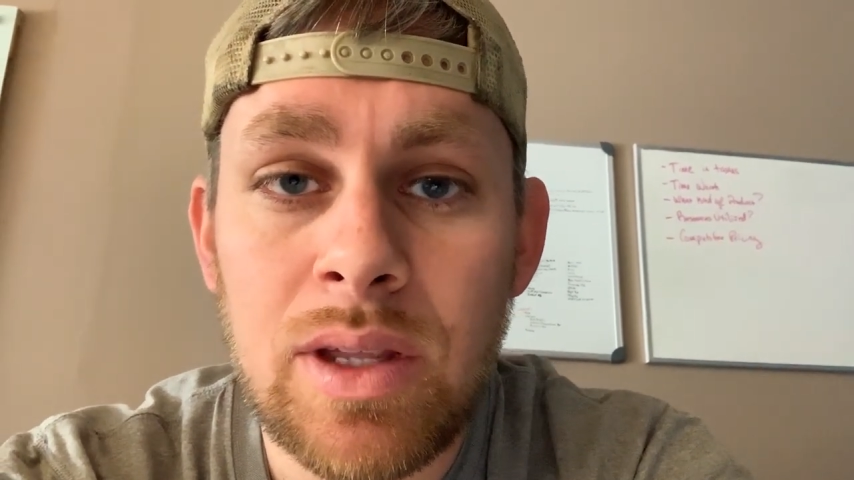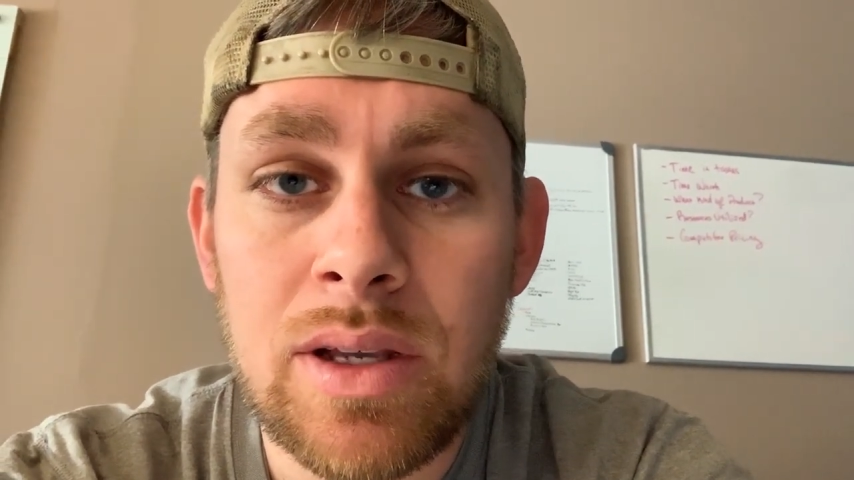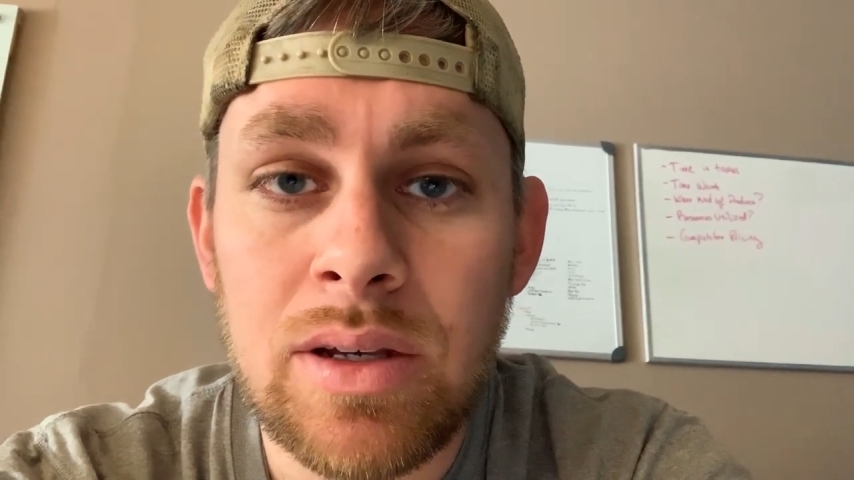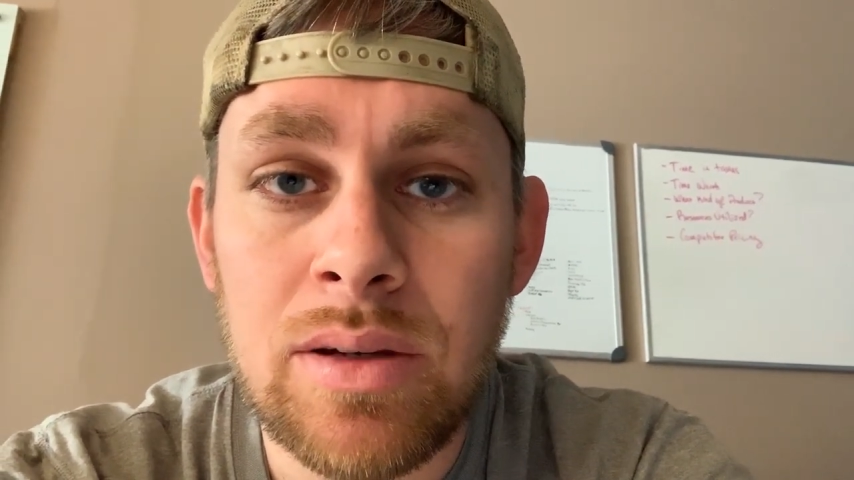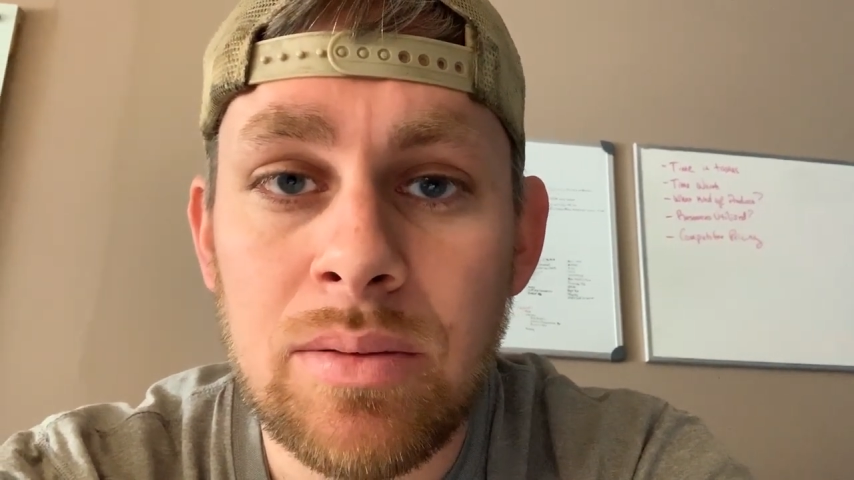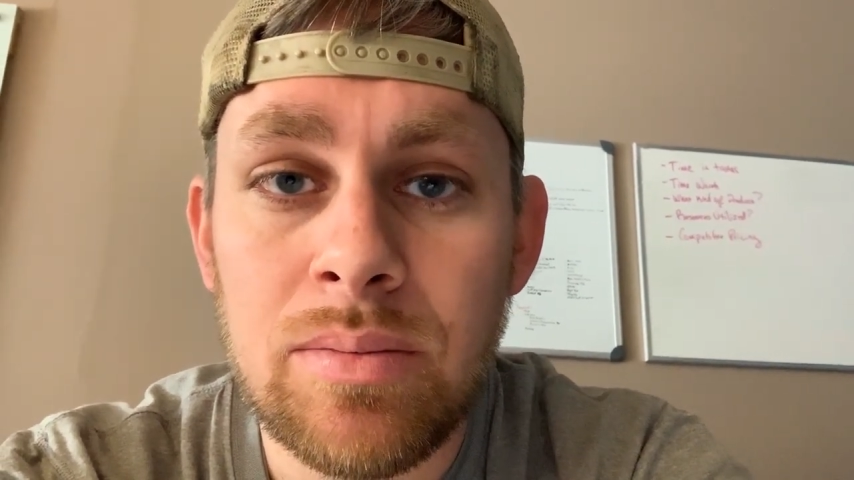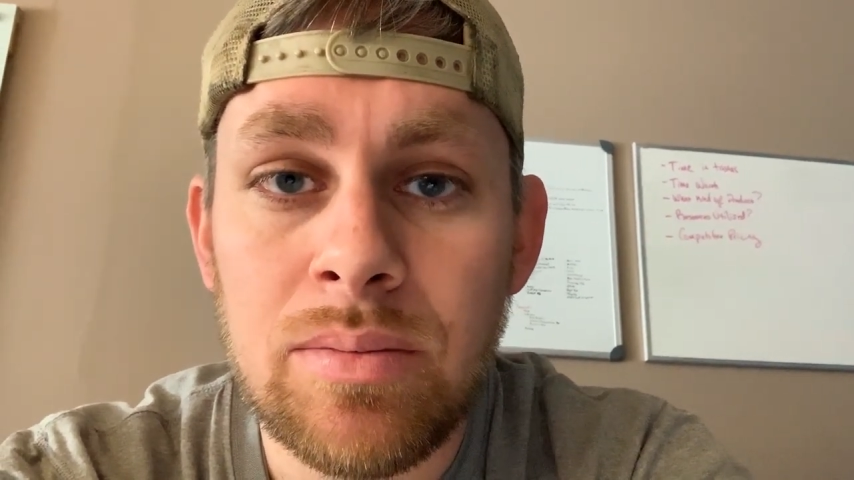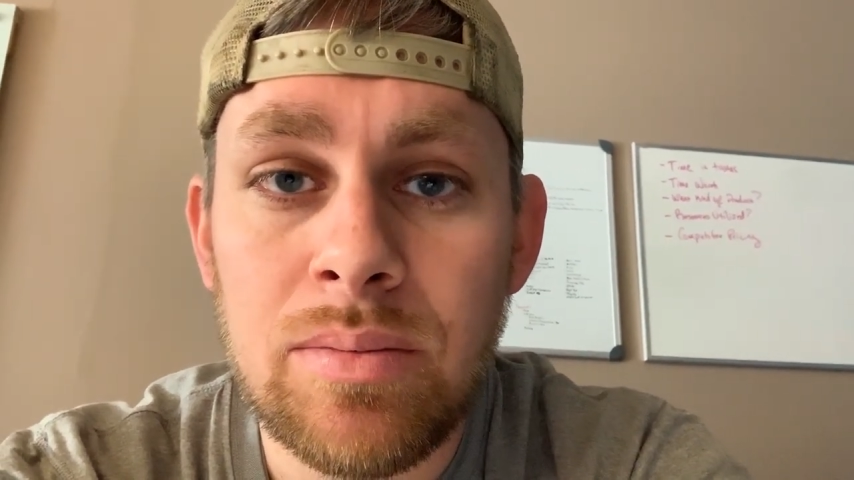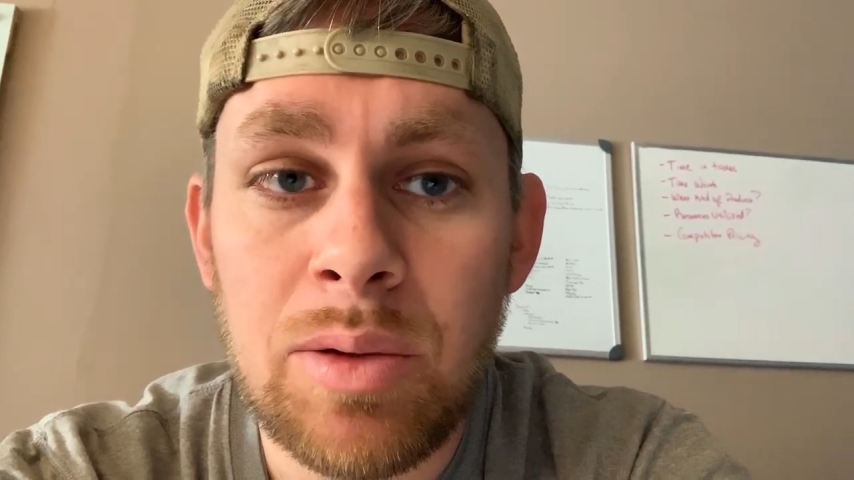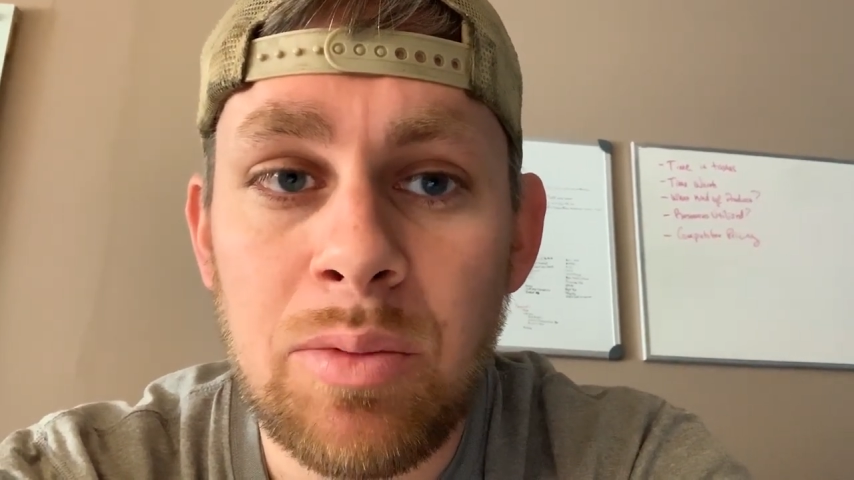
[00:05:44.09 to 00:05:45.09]
Um,
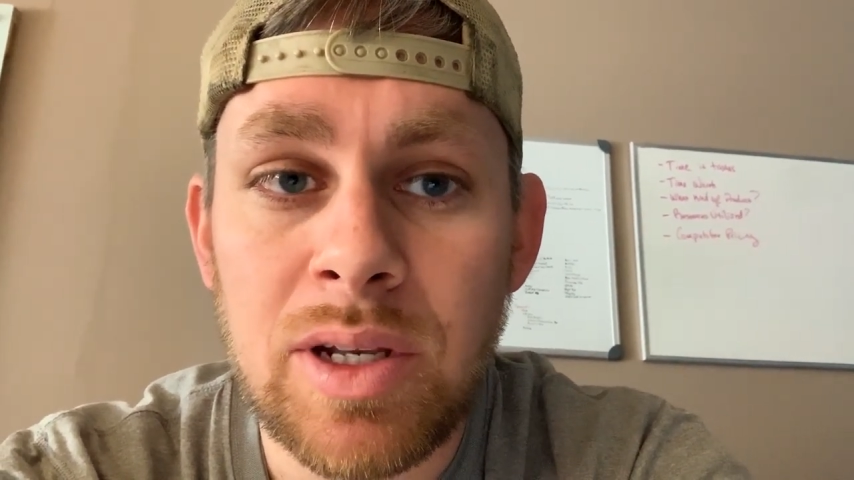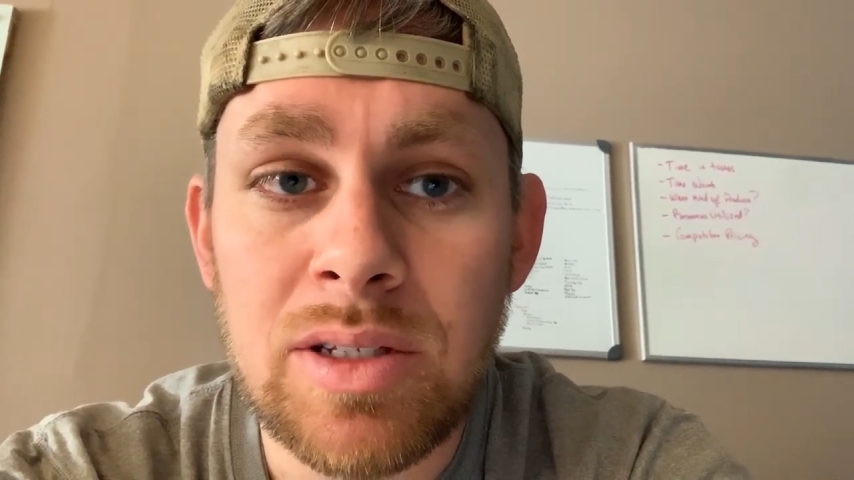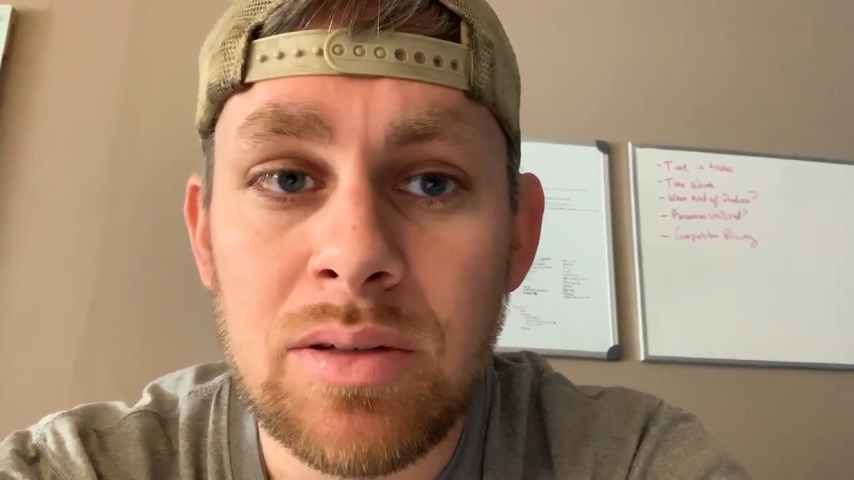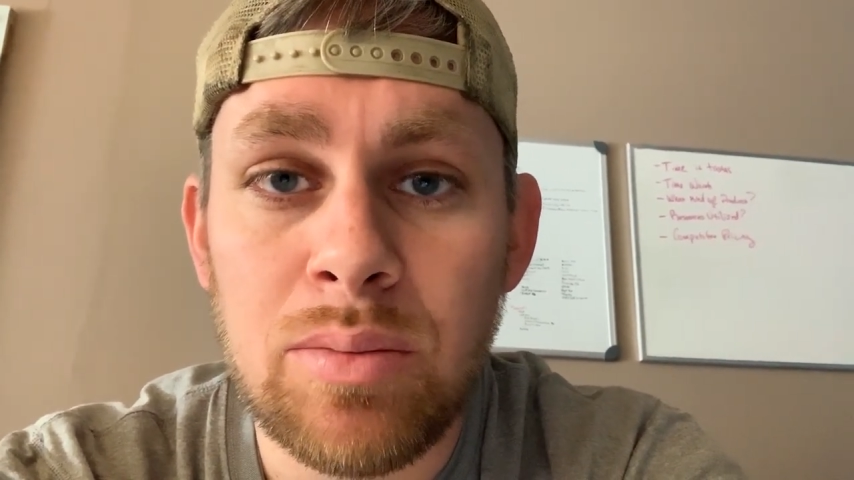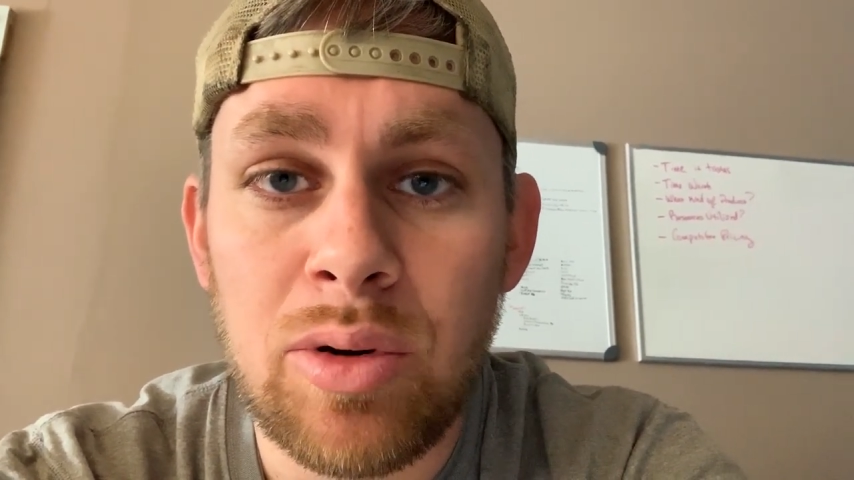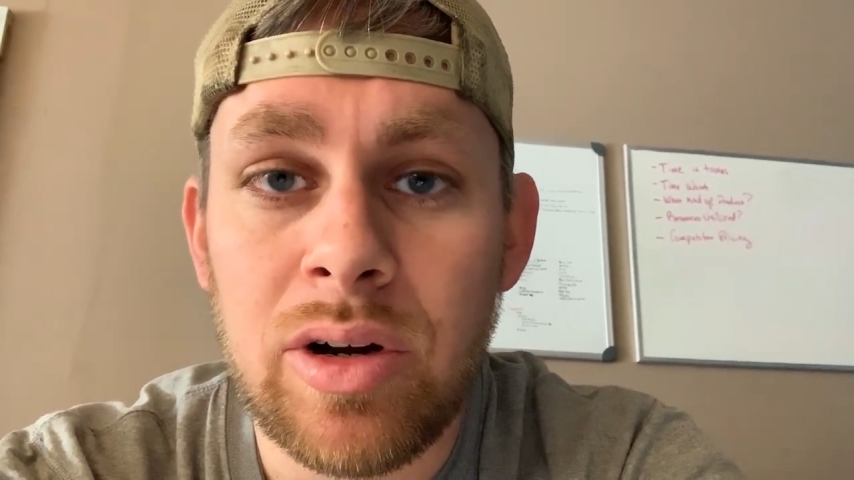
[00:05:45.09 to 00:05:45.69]
maybe make some